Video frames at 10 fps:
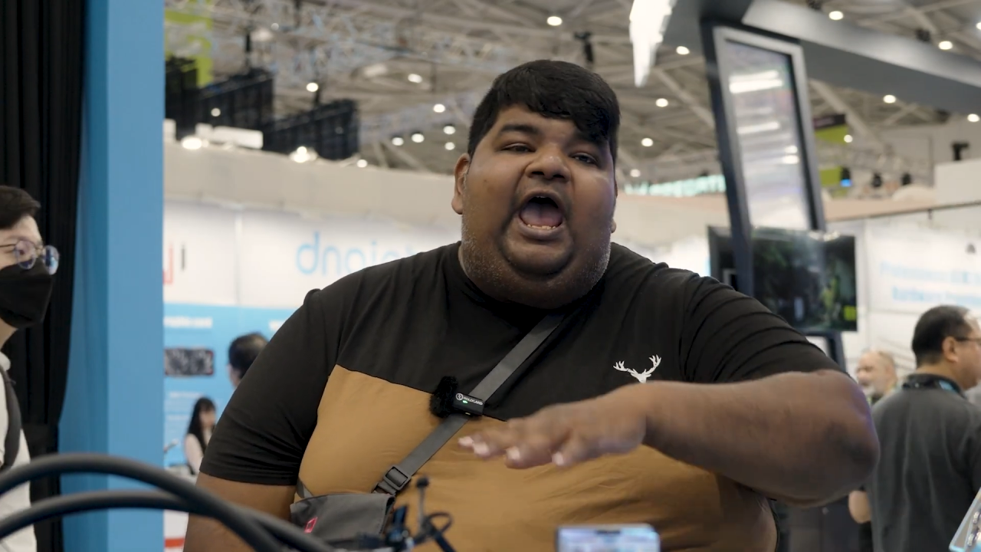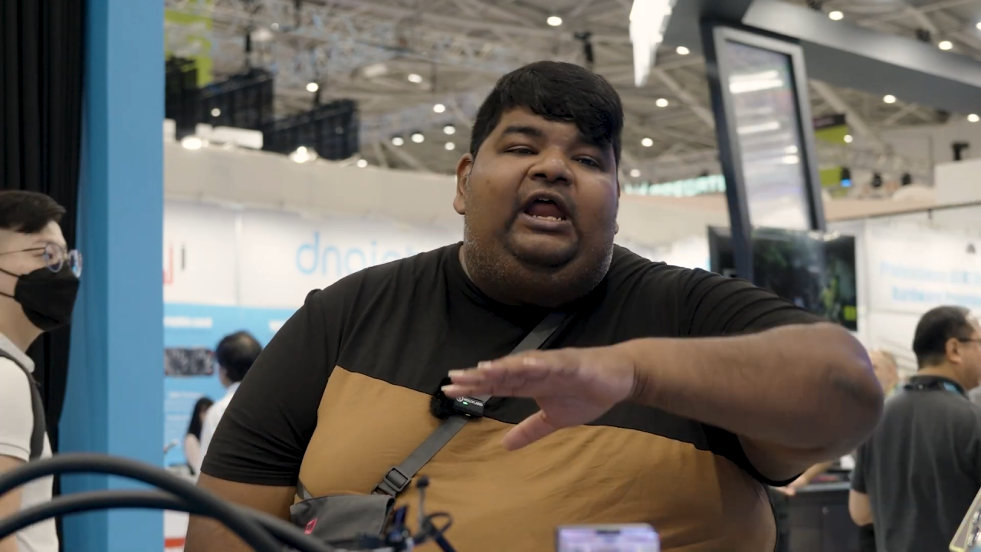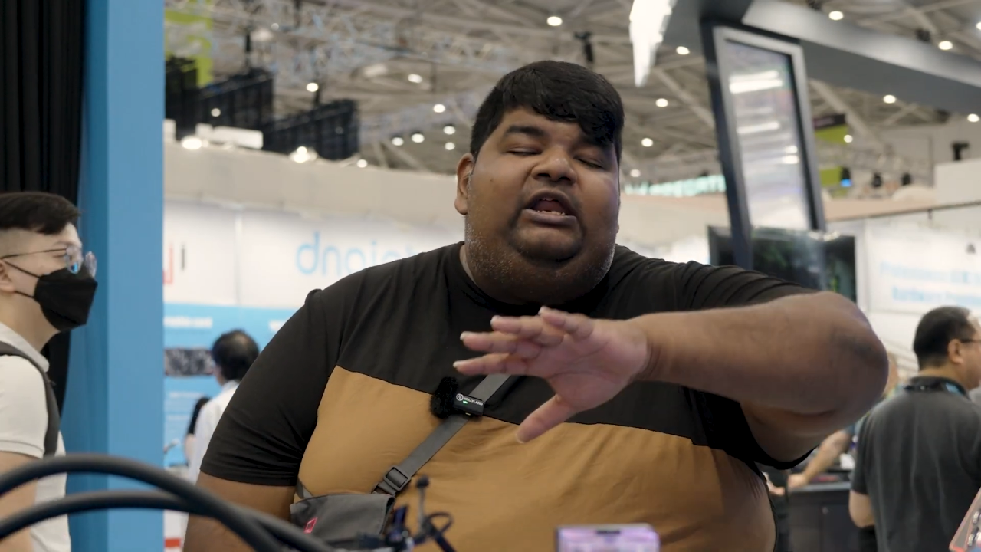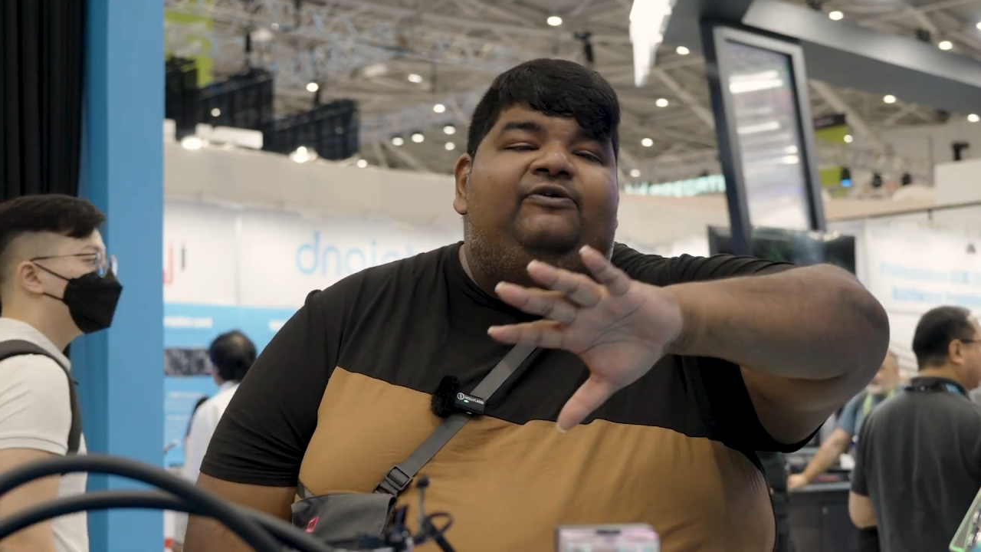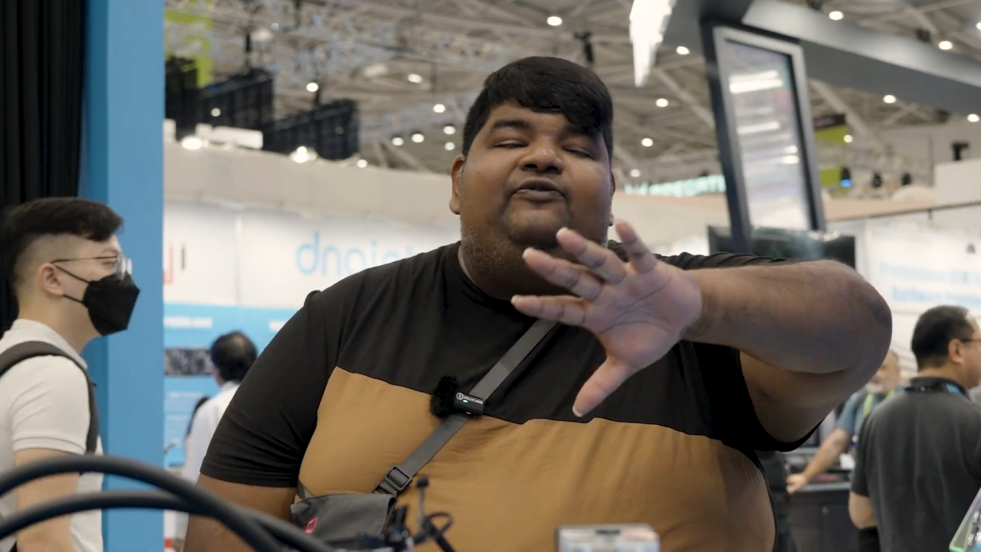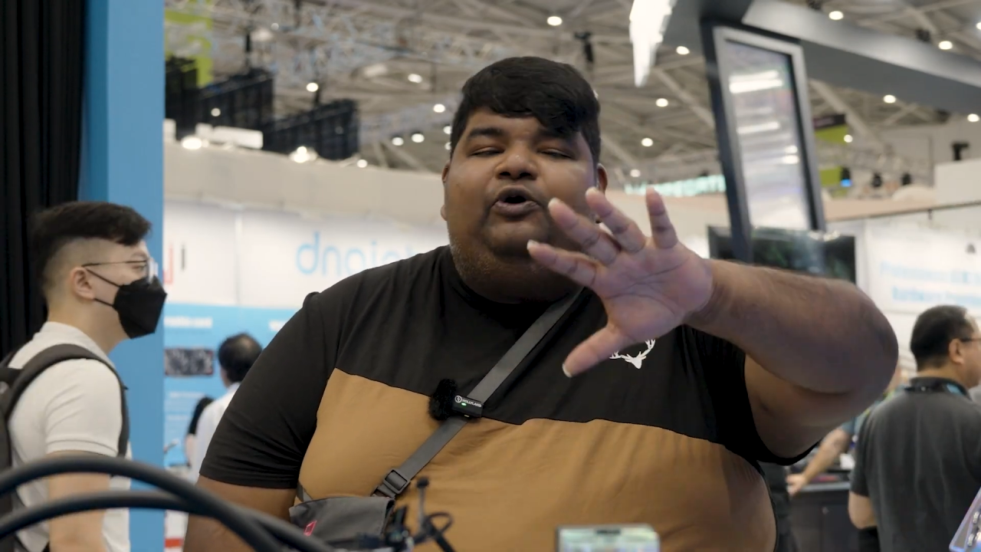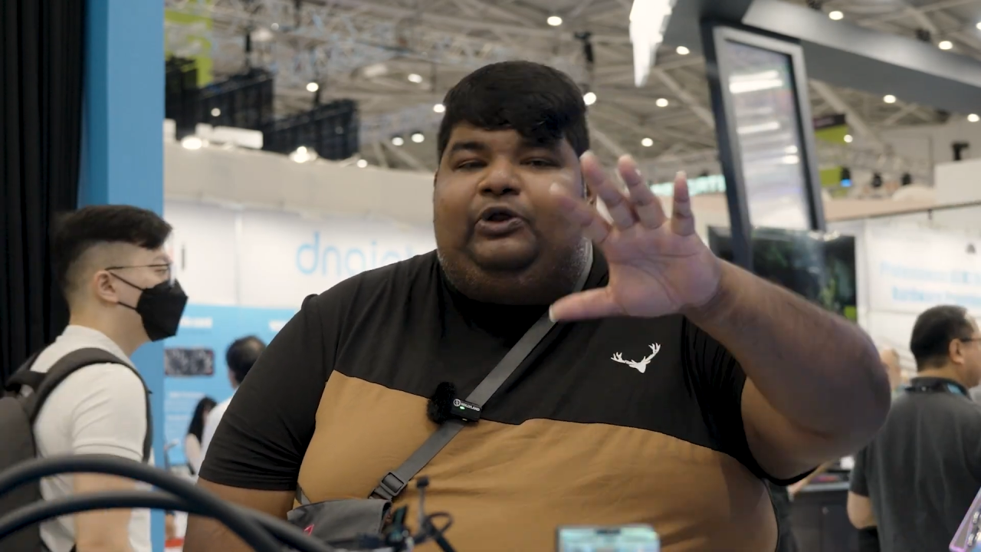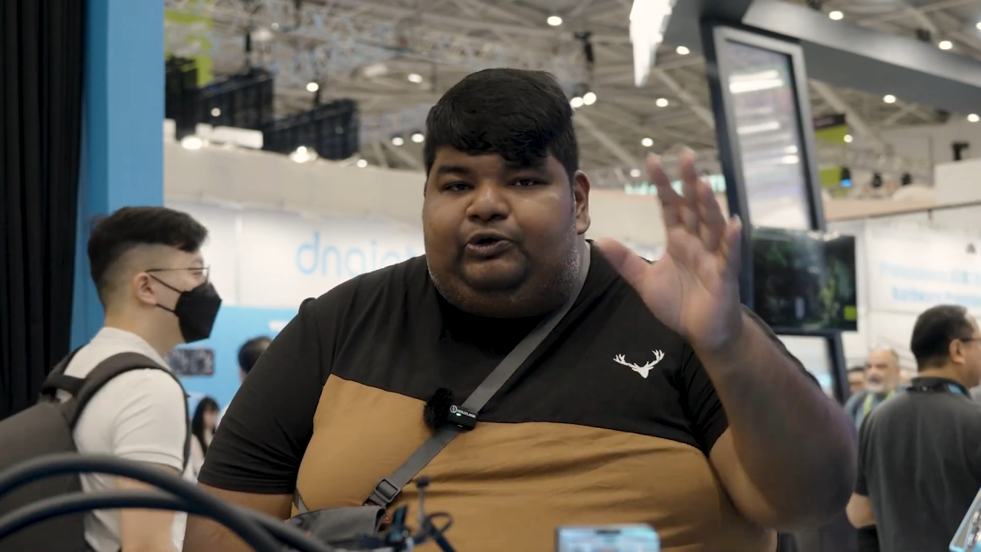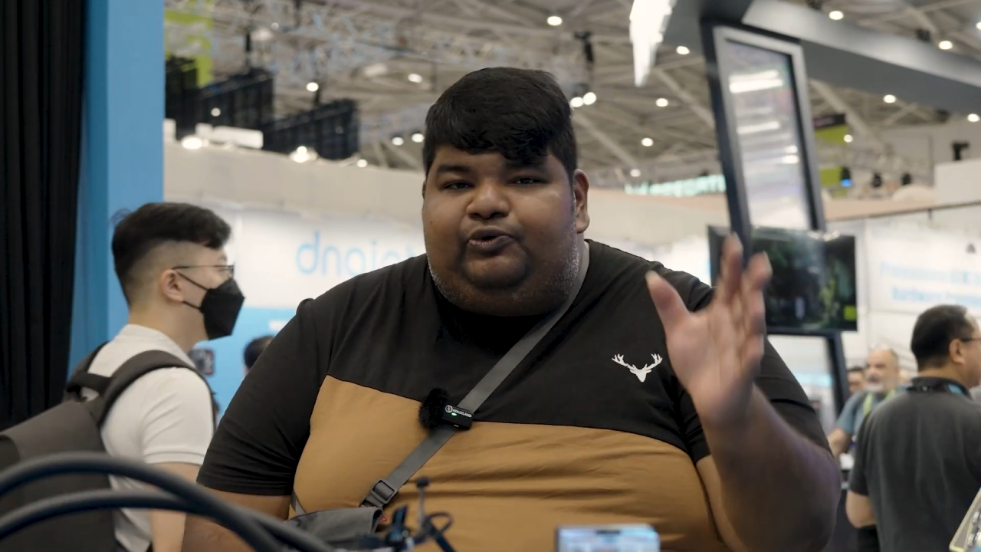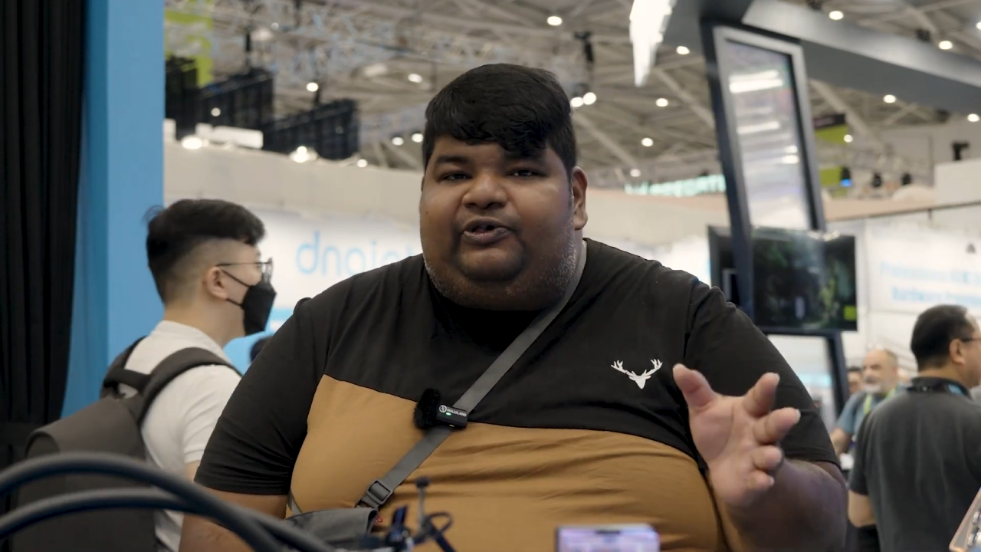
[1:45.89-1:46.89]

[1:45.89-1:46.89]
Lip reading: and if you're into